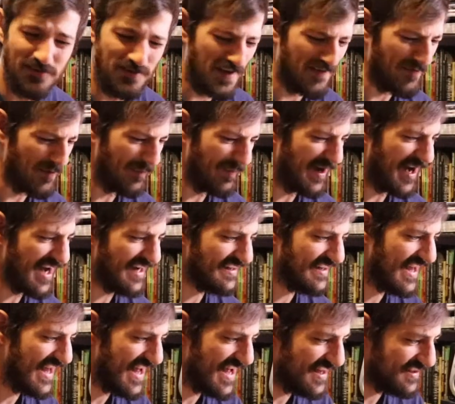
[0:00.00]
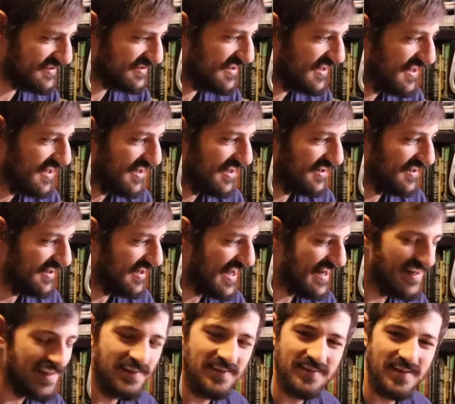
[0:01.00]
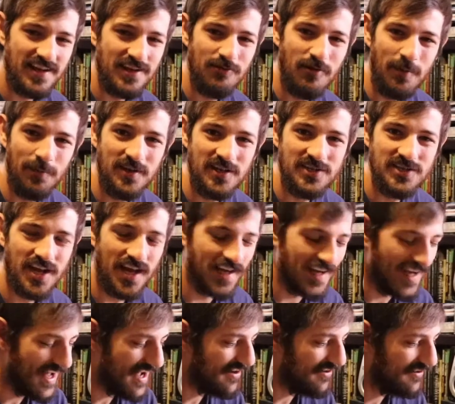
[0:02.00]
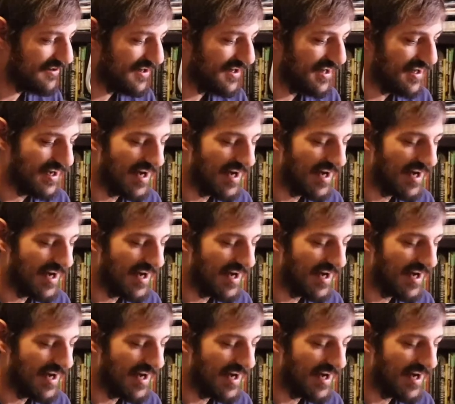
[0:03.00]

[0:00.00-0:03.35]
if you have a podcast, anything that you want me to check out.